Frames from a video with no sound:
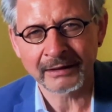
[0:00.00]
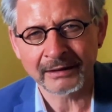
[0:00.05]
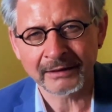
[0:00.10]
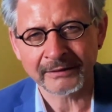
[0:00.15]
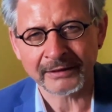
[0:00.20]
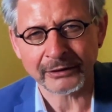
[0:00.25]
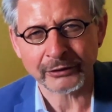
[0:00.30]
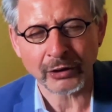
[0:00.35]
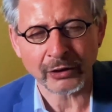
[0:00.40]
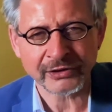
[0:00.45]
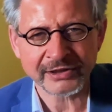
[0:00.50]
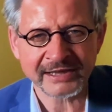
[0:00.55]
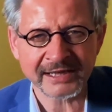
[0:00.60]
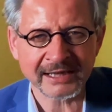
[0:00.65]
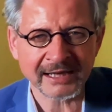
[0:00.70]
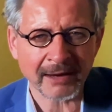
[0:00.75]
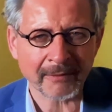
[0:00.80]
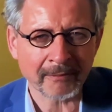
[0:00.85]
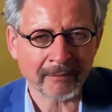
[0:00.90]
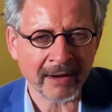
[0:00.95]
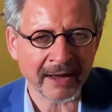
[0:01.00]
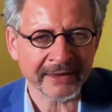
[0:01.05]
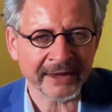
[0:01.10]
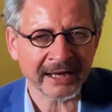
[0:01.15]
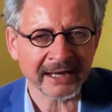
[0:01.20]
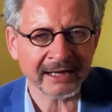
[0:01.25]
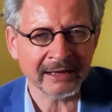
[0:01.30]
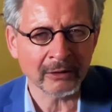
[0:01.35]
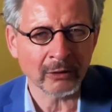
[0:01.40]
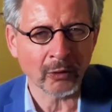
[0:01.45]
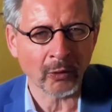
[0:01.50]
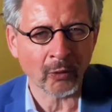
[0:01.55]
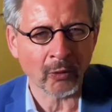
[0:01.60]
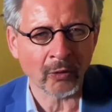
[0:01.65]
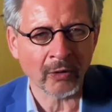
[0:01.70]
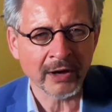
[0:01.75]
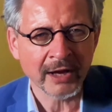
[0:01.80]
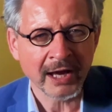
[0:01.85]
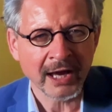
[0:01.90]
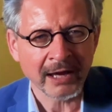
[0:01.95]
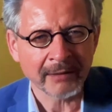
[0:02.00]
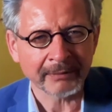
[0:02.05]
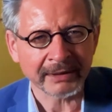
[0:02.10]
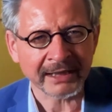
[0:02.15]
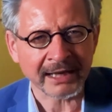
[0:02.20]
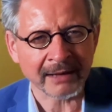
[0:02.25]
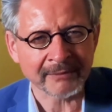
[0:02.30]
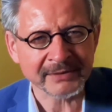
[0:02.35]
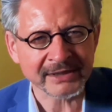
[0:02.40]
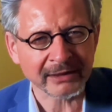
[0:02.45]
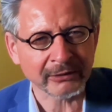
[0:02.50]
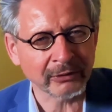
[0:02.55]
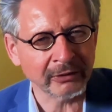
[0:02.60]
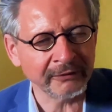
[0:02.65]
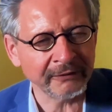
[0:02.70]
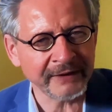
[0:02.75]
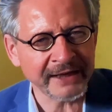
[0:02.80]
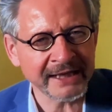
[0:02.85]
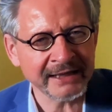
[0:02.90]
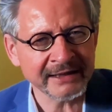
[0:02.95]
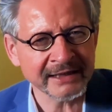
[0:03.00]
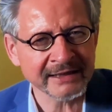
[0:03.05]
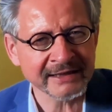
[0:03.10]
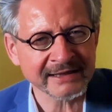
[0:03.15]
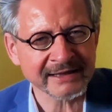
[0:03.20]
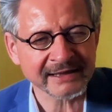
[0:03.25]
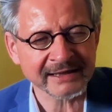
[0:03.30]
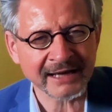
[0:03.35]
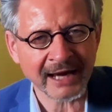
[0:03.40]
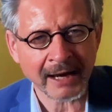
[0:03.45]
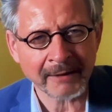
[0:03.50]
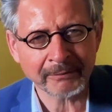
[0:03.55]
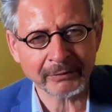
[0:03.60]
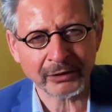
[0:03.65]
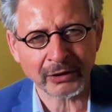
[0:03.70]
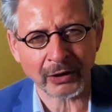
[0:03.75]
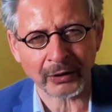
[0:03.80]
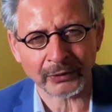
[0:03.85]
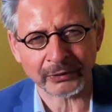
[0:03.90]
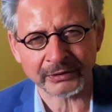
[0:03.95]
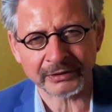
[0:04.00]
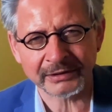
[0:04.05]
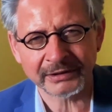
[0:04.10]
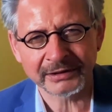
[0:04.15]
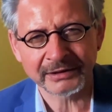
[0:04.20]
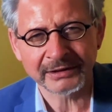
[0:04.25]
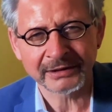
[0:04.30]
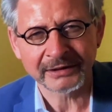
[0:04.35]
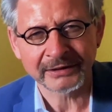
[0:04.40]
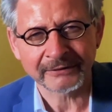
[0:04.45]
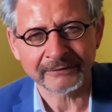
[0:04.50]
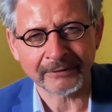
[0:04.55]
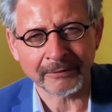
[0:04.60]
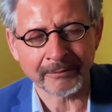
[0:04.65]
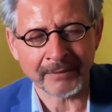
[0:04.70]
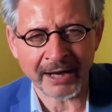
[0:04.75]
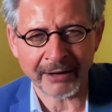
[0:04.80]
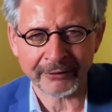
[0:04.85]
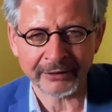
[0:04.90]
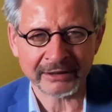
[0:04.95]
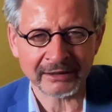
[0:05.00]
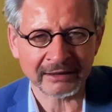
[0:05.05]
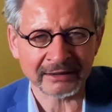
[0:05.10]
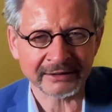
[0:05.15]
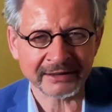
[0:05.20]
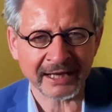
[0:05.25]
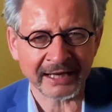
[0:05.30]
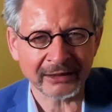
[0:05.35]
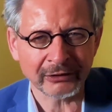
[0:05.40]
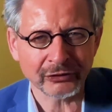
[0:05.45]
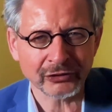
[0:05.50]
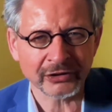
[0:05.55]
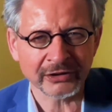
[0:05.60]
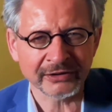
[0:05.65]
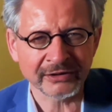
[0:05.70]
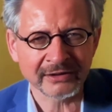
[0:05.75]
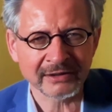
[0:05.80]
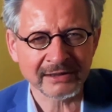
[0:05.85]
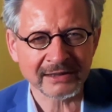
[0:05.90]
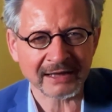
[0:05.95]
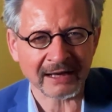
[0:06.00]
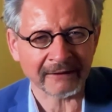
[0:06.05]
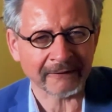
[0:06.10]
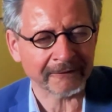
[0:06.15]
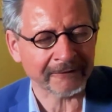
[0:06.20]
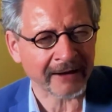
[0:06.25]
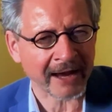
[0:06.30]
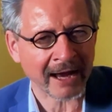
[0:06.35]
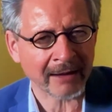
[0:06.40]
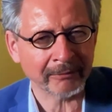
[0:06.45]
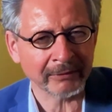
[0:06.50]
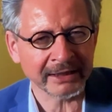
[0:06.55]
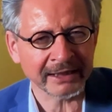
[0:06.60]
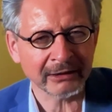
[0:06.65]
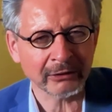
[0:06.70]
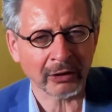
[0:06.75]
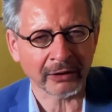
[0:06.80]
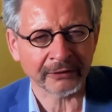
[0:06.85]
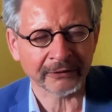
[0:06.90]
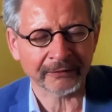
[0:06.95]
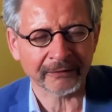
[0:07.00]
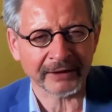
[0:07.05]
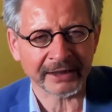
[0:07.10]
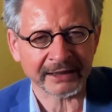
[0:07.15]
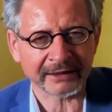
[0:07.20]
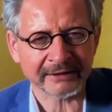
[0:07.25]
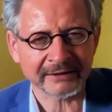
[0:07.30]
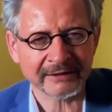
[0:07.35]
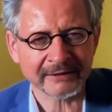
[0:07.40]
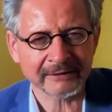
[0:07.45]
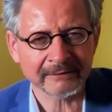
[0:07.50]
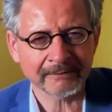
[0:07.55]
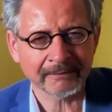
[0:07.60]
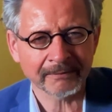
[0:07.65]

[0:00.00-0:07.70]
The toxic mother-in-law becomes a convenient scapegoat for marital tensions and family conflicts.